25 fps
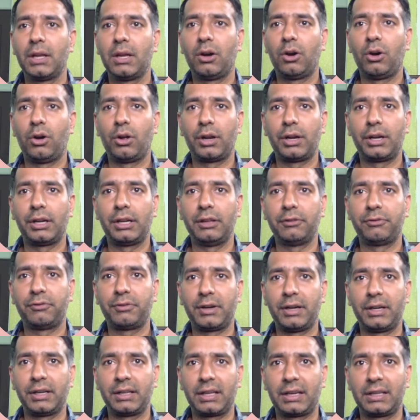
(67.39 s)
or
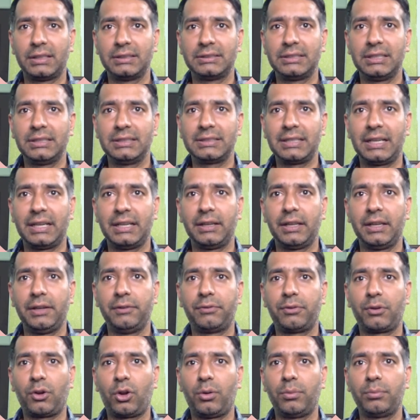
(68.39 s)
different currencies ending
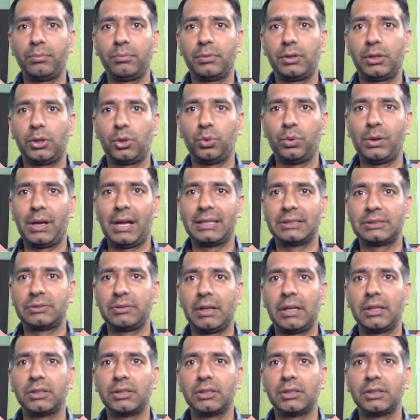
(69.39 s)
from to as well.